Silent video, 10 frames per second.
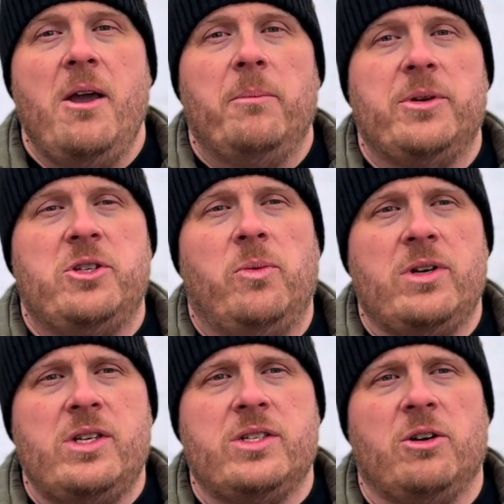But you
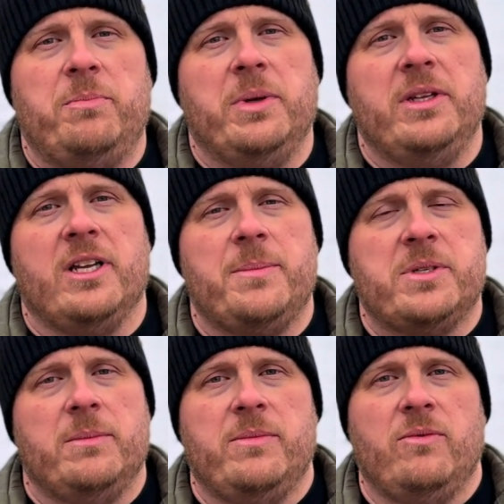want to start building up
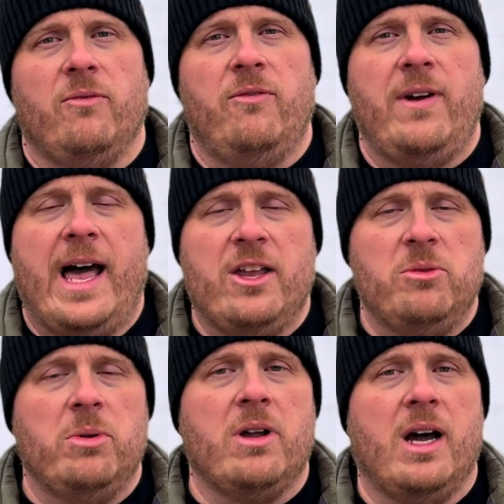some
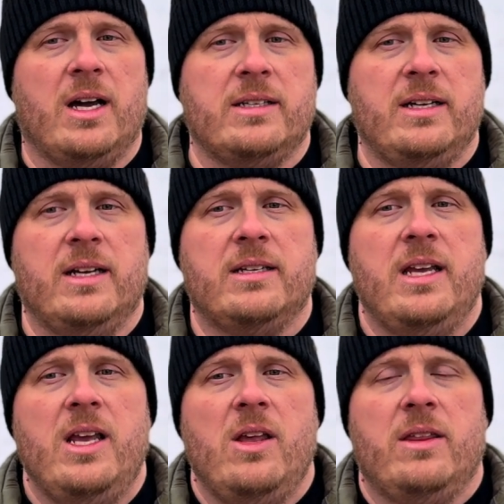valuable content
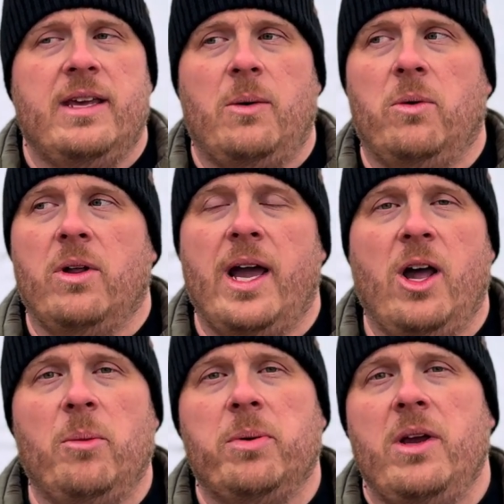that will
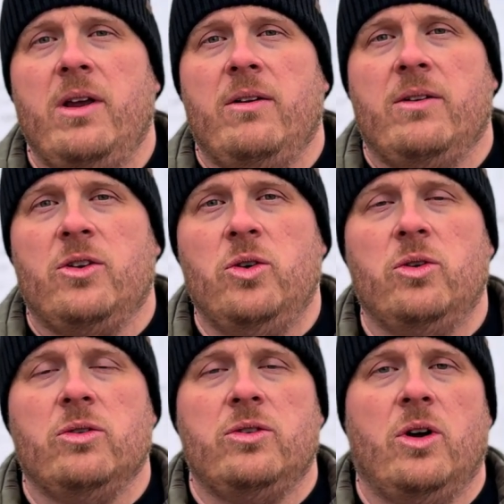help
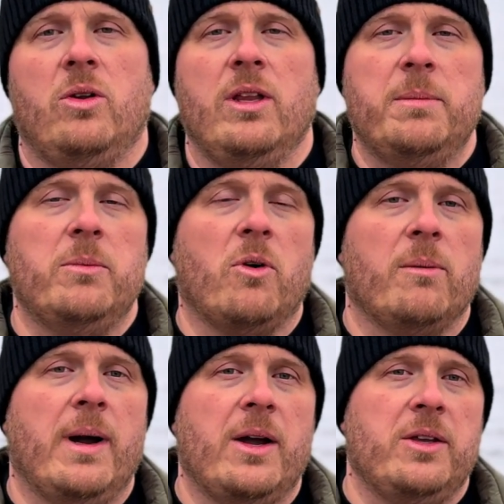Google know a little bit more
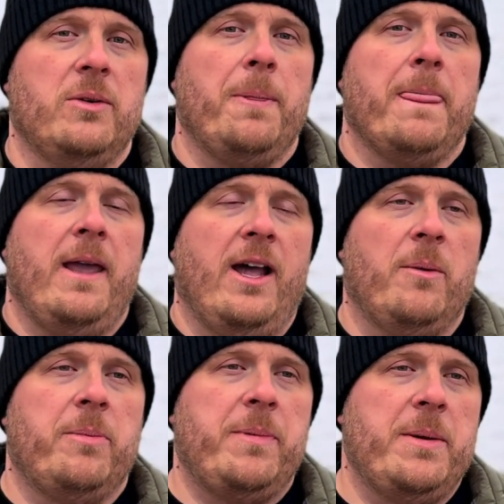about you,
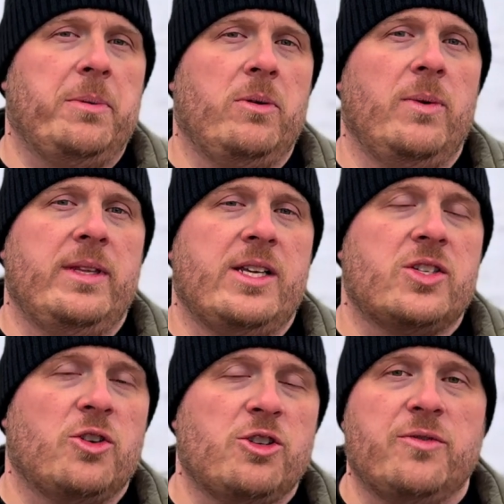help people when they
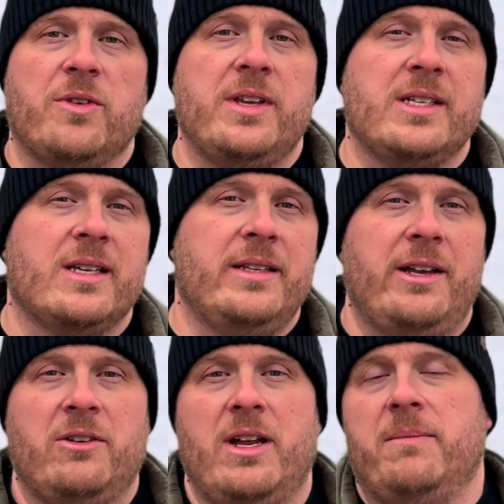search for things on the
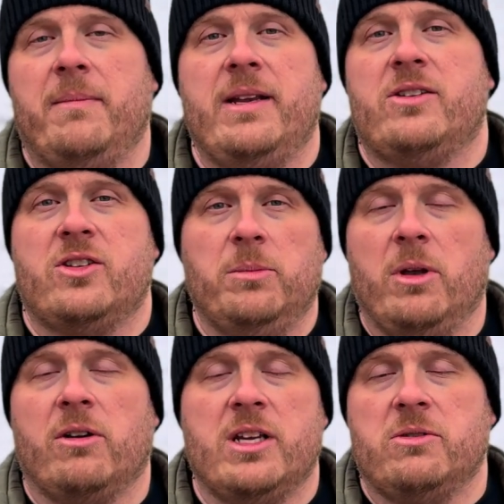internet might stumble
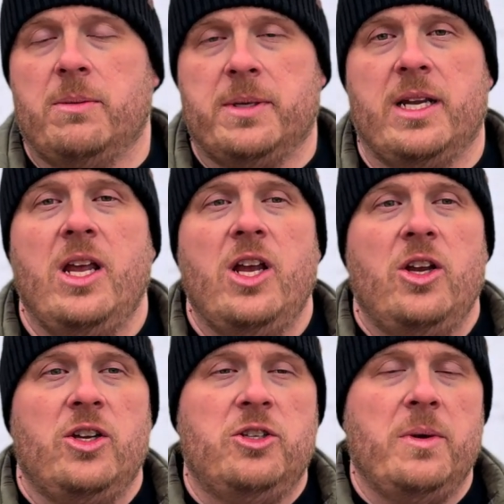across your website.
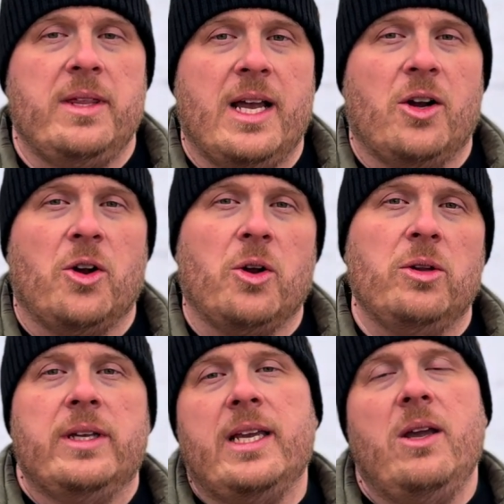Doing that
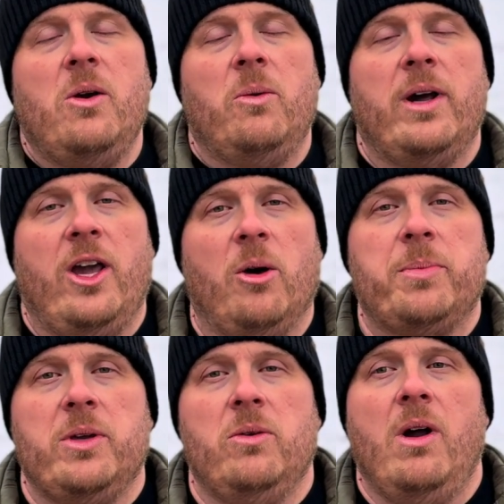early will help you